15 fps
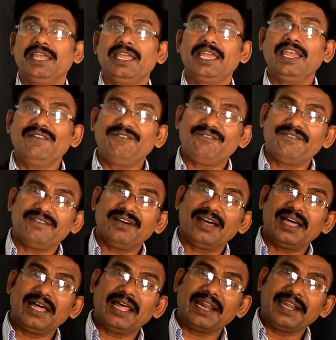If
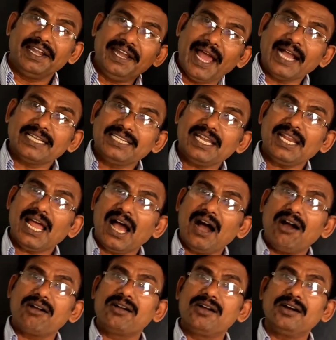reduction
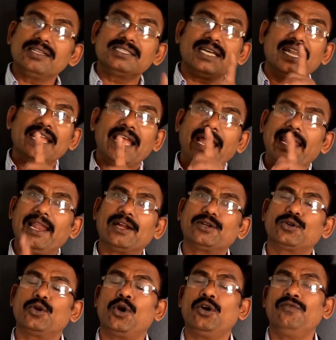occurs on
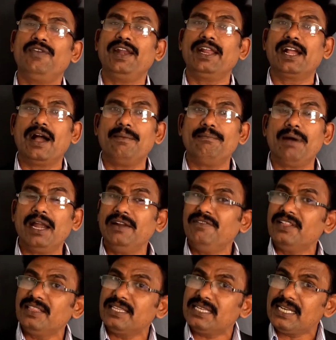electrode when combined
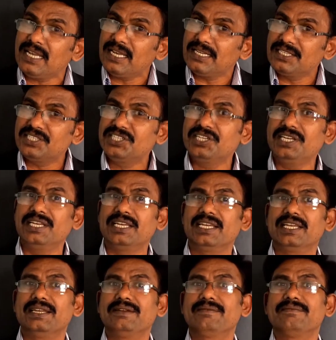with she,
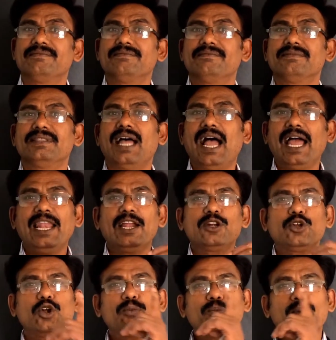the
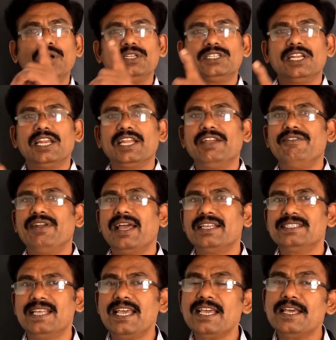electrode potential given
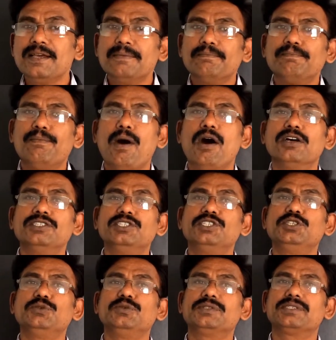as a
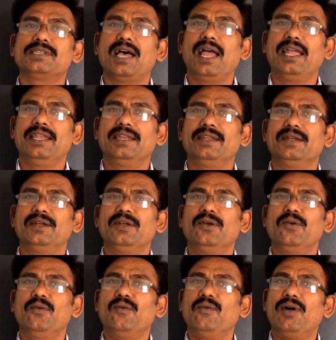positive sign.
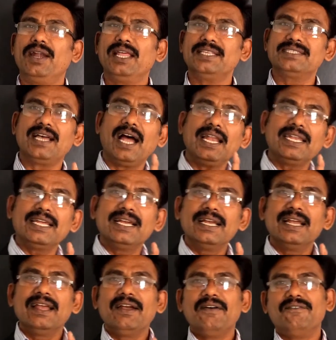What is that?
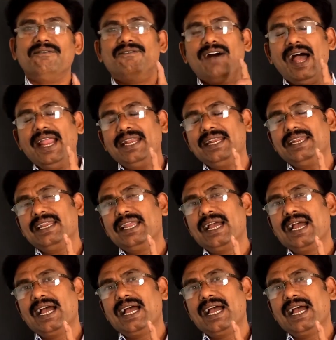When